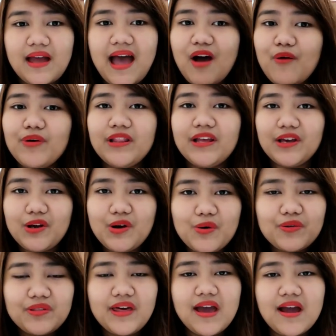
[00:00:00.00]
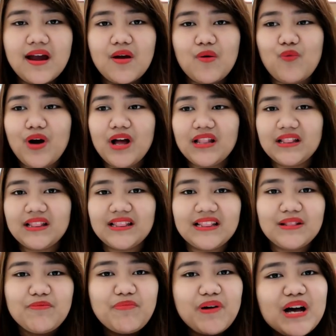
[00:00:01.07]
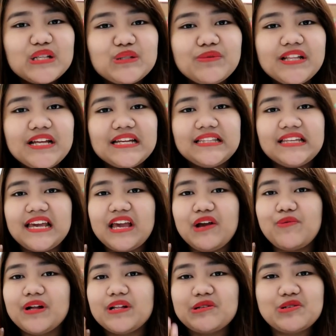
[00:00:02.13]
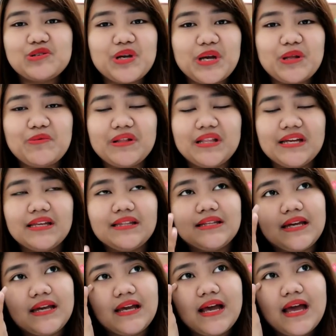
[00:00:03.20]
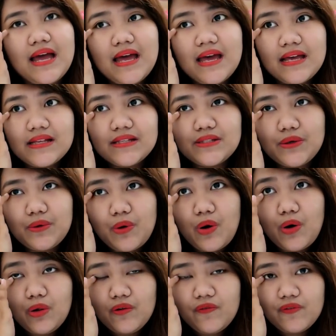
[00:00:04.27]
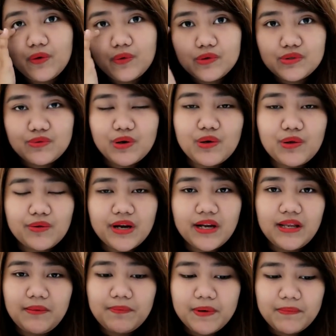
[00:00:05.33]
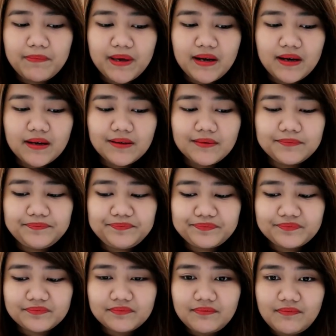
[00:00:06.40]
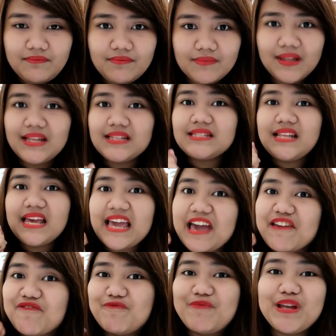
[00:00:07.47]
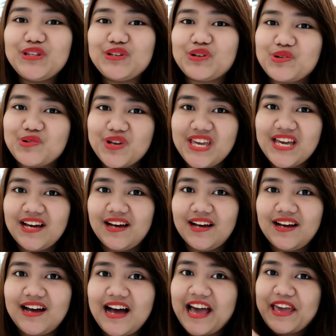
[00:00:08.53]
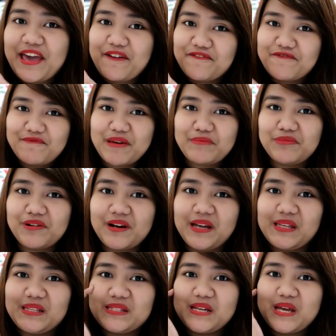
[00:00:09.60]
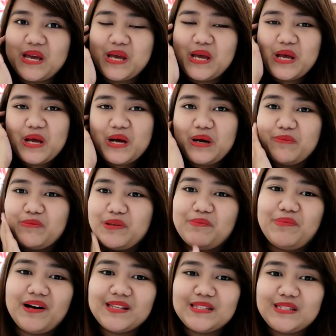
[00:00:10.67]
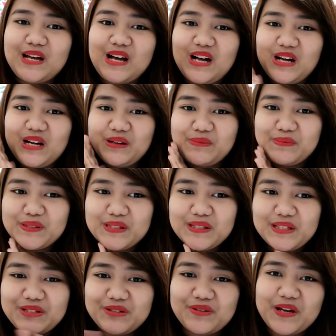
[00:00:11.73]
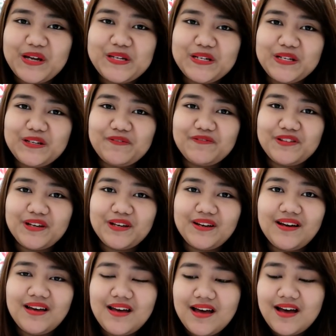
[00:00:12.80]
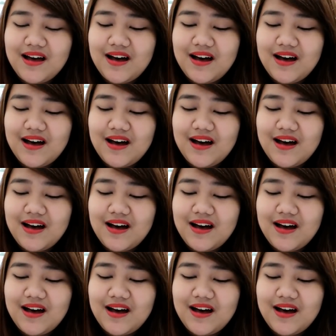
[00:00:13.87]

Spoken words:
how will I go there, what bus will I take, what train will I take. So all of those were already prepared. It's like I've been to Korea. I have memorized the bus stops, the duration of the